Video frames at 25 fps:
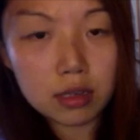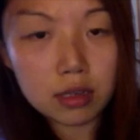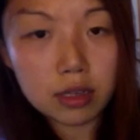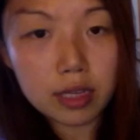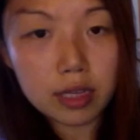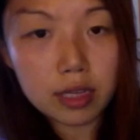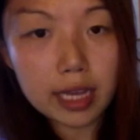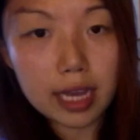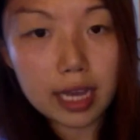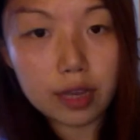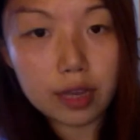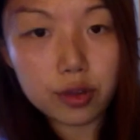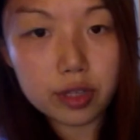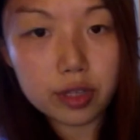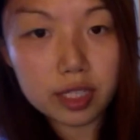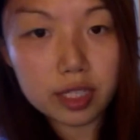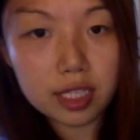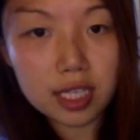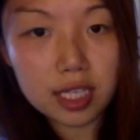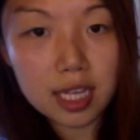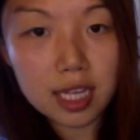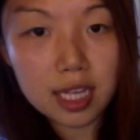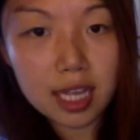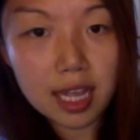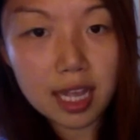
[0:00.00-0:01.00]
you can see
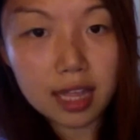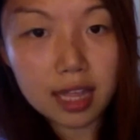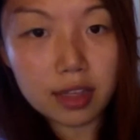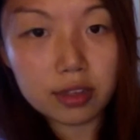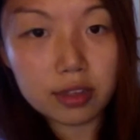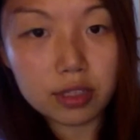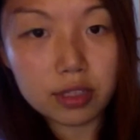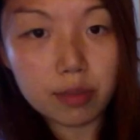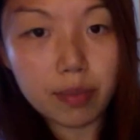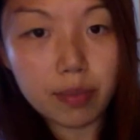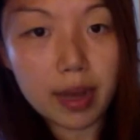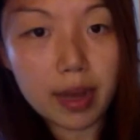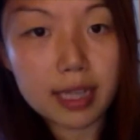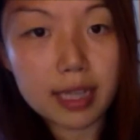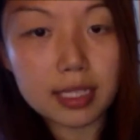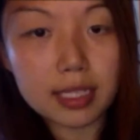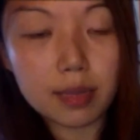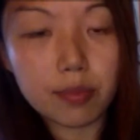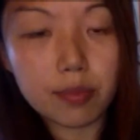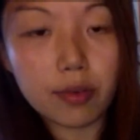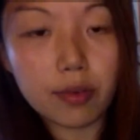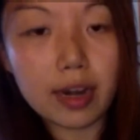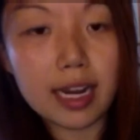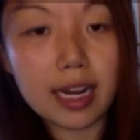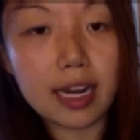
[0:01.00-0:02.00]
that there's a bicep right
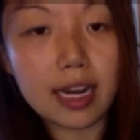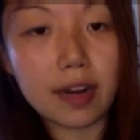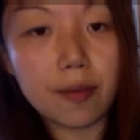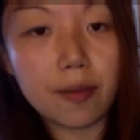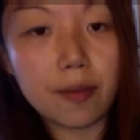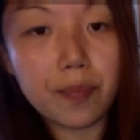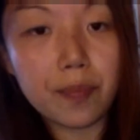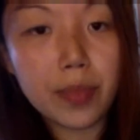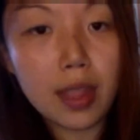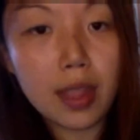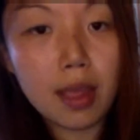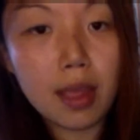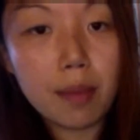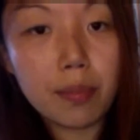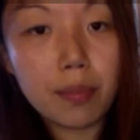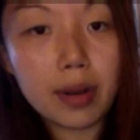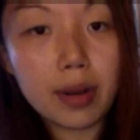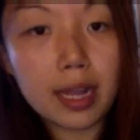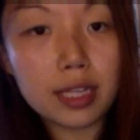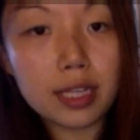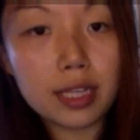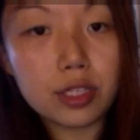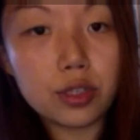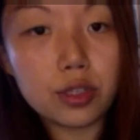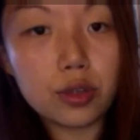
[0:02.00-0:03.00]
here. But as
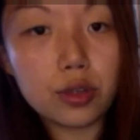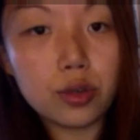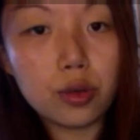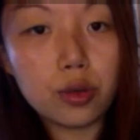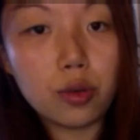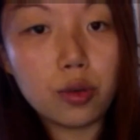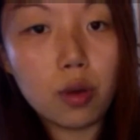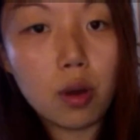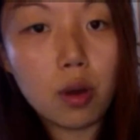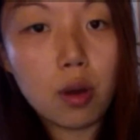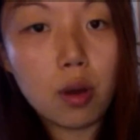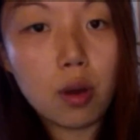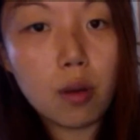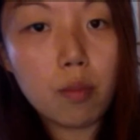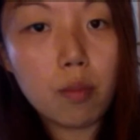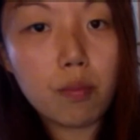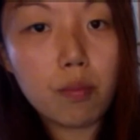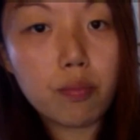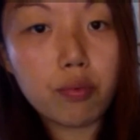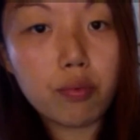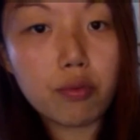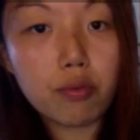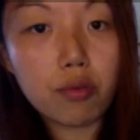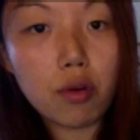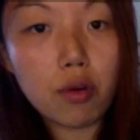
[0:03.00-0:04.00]
you
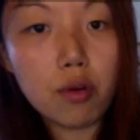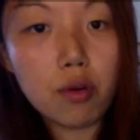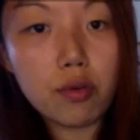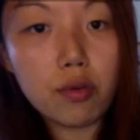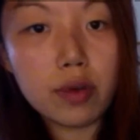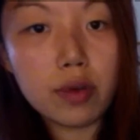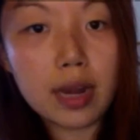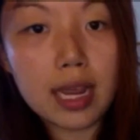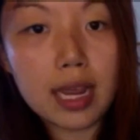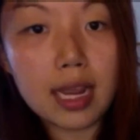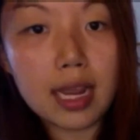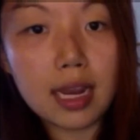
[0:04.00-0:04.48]
pronate,